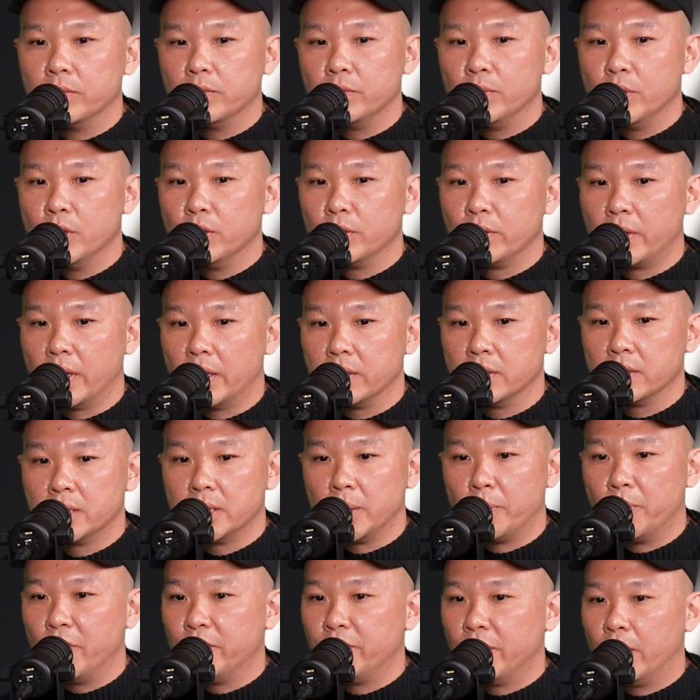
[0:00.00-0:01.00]
We look at
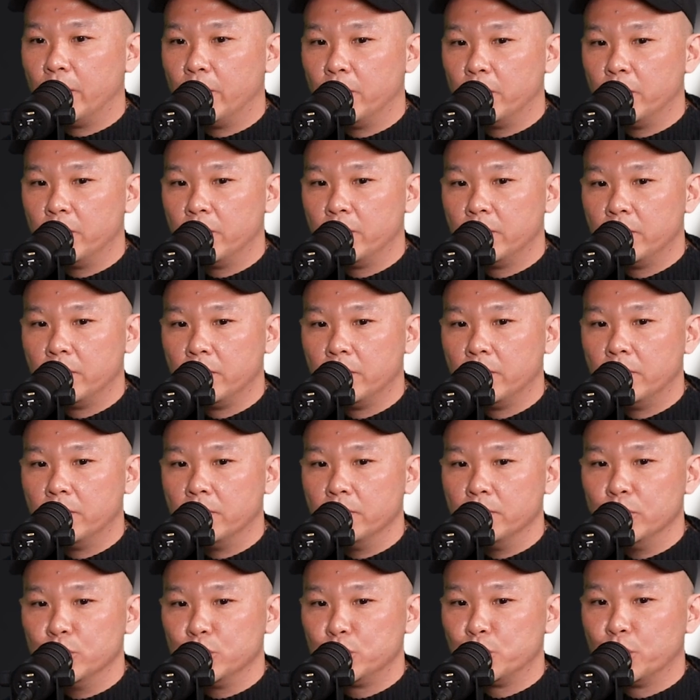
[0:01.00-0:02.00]
some of our
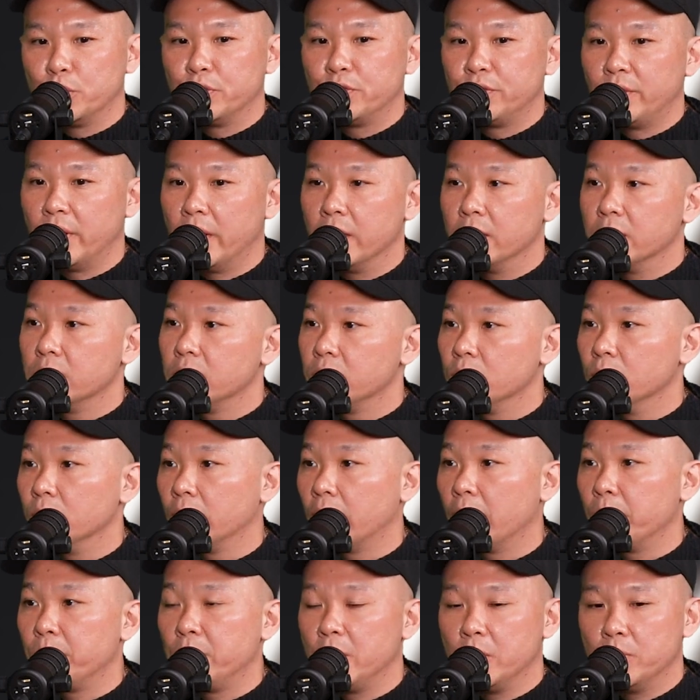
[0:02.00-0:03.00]
mutual friends. You look
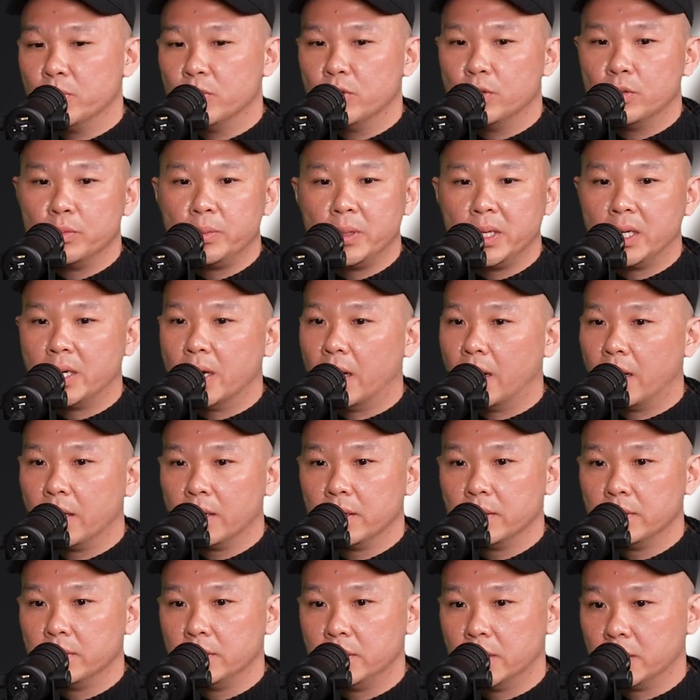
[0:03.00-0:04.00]
at Pimu,
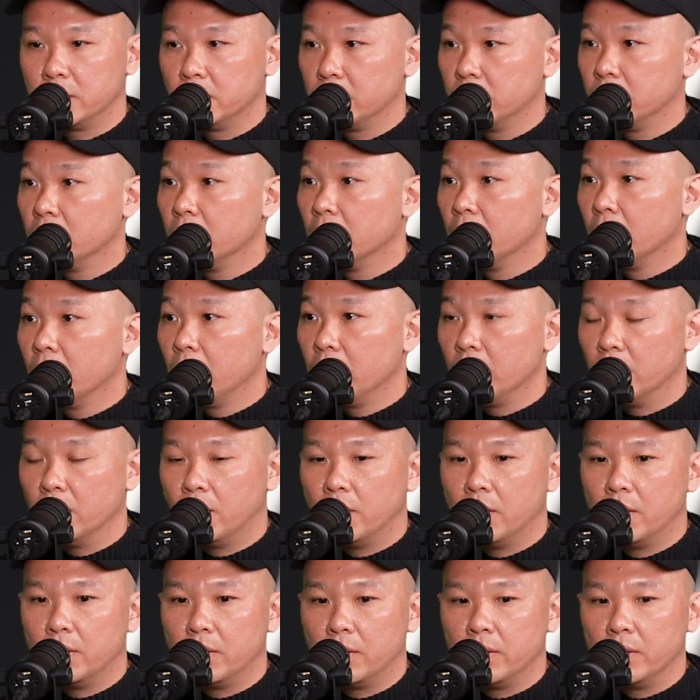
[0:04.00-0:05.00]
Pikak, just
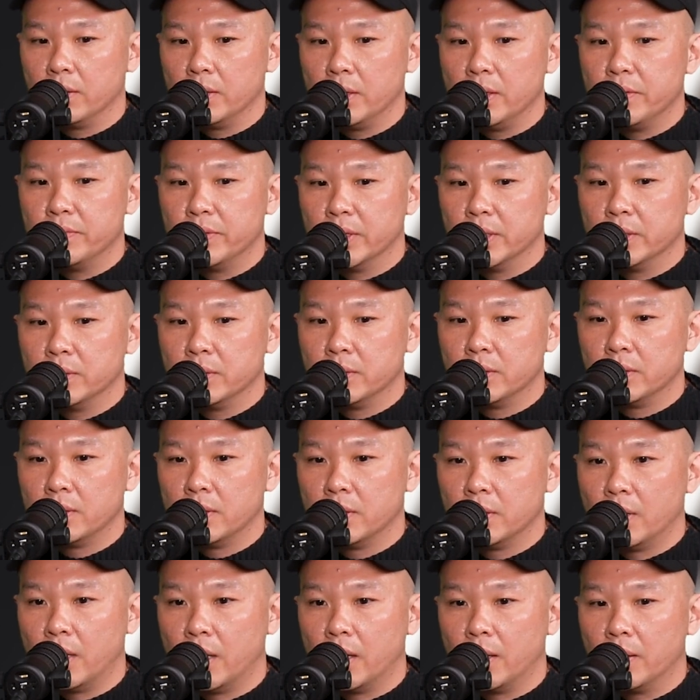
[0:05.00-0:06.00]
or even
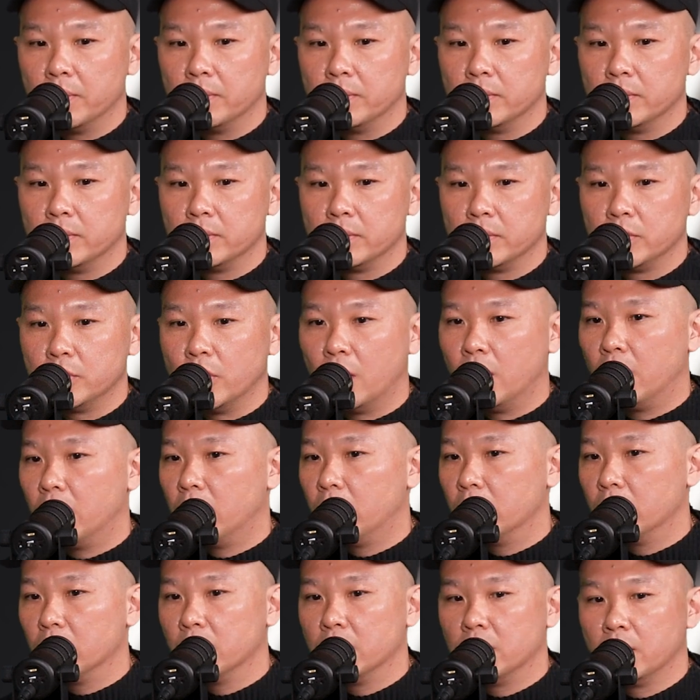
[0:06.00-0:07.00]

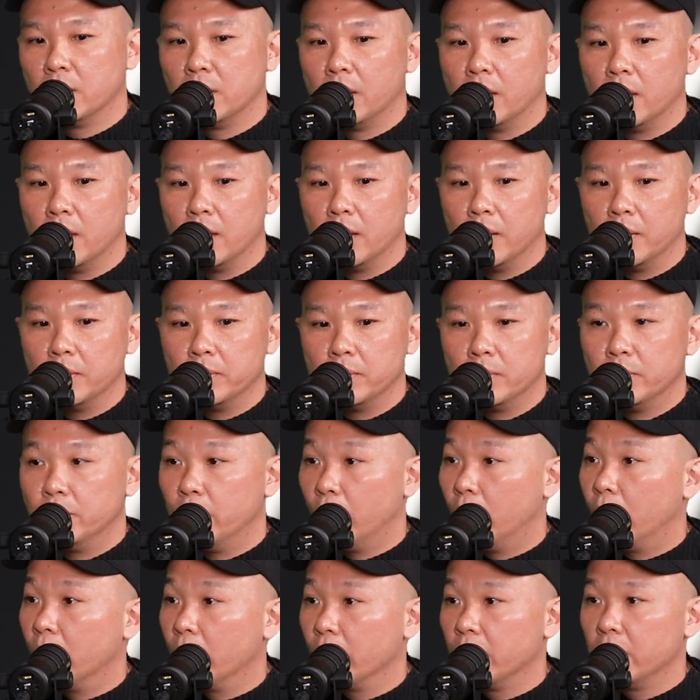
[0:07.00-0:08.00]
Dong,
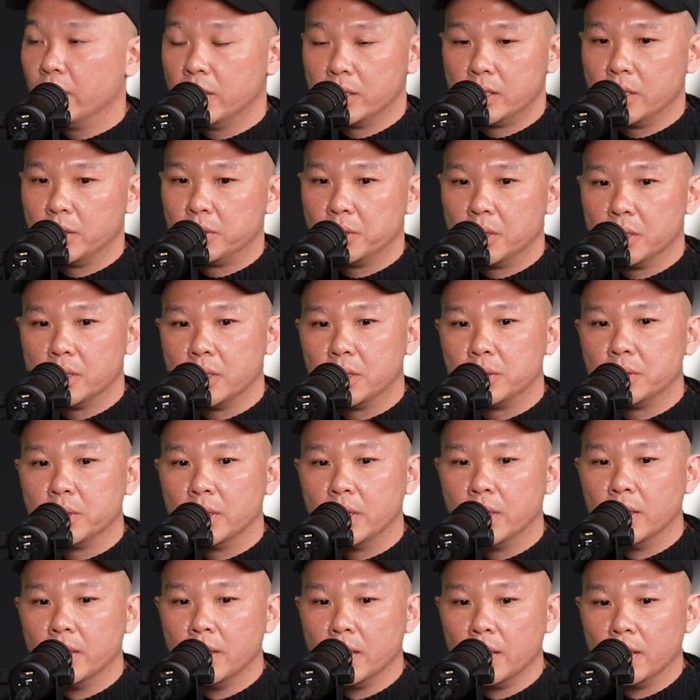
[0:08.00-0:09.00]
Boy,
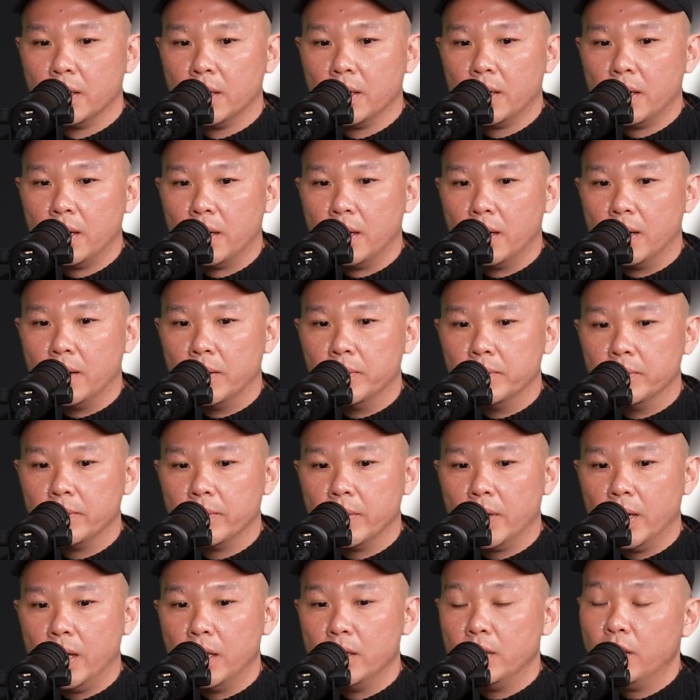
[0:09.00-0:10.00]
etc.
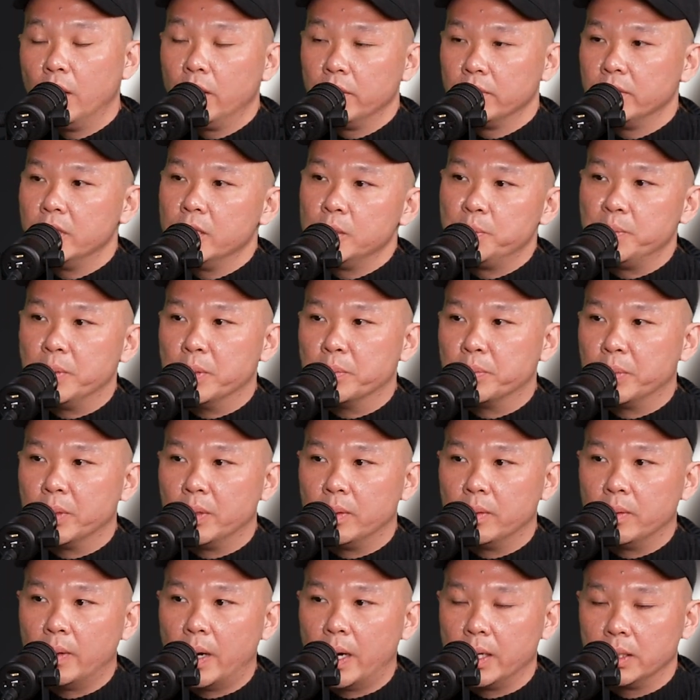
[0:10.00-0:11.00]
A lot of these
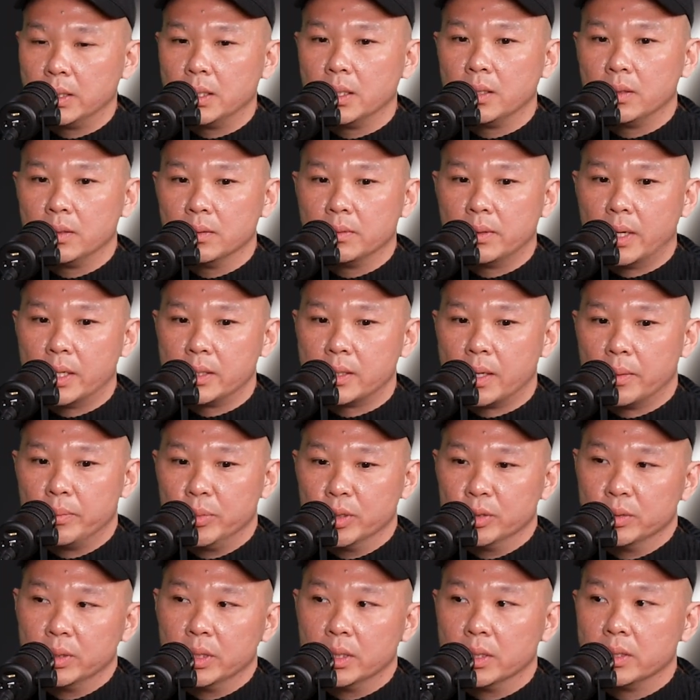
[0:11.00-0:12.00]
people, I think you guys are
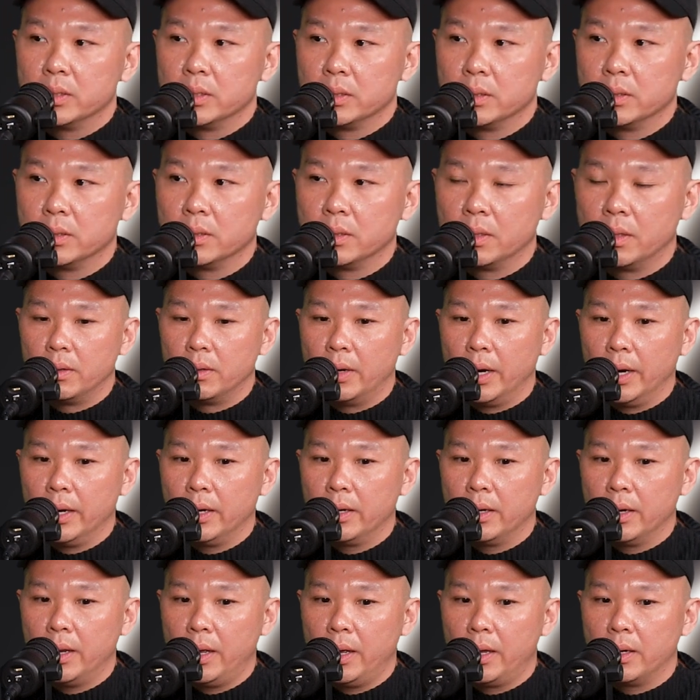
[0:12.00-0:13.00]
builders,
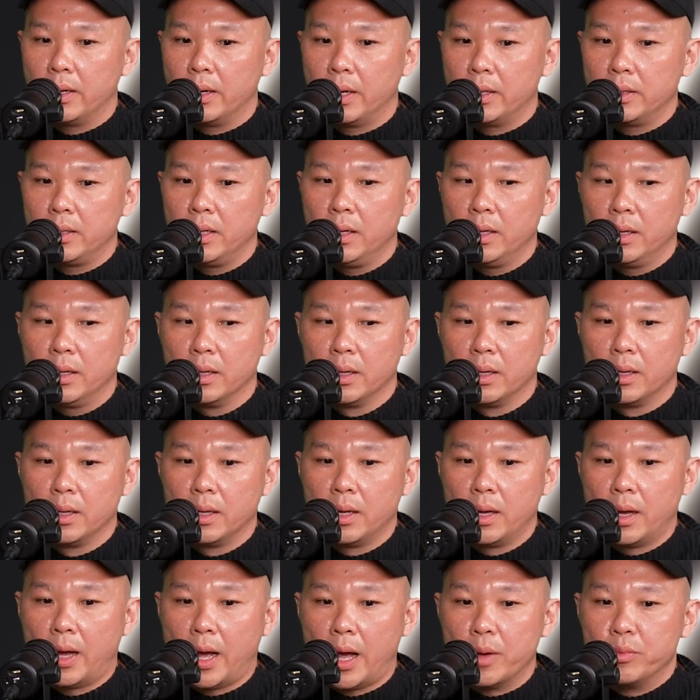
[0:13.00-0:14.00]
right? And I think
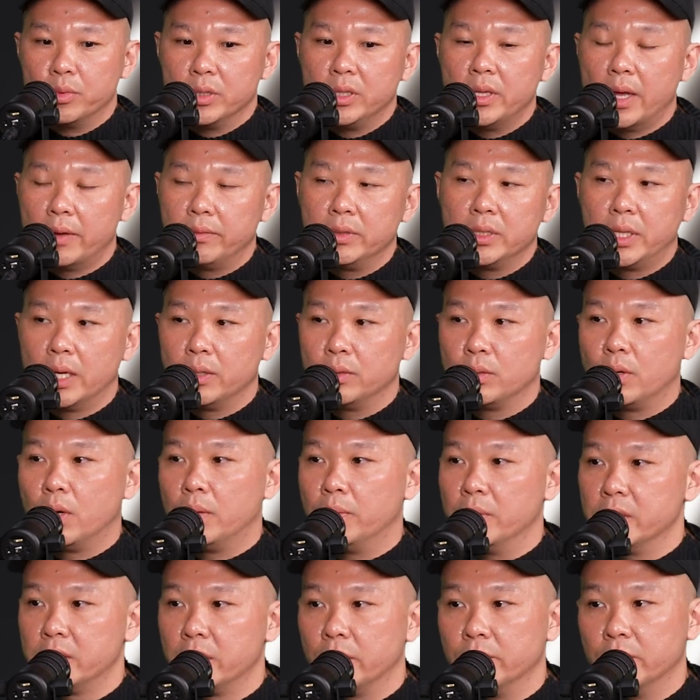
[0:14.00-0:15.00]
I would never dare to call
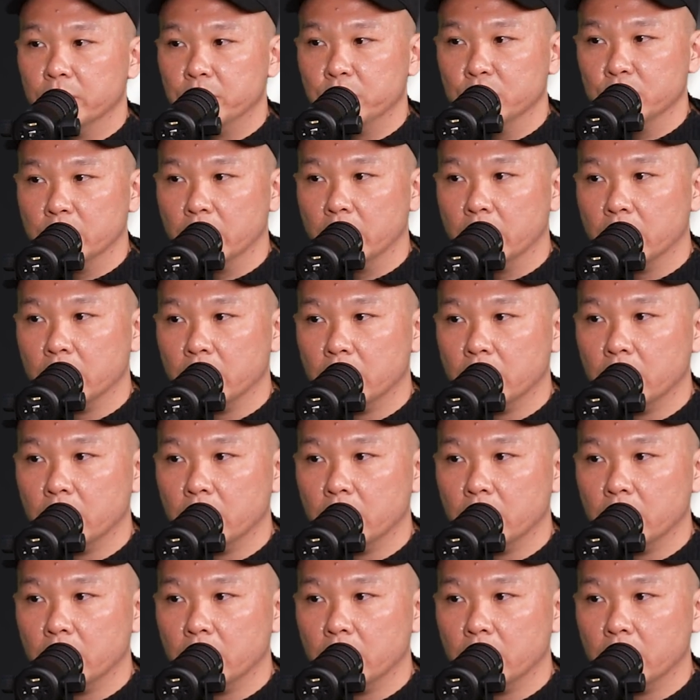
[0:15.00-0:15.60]
myself a builder.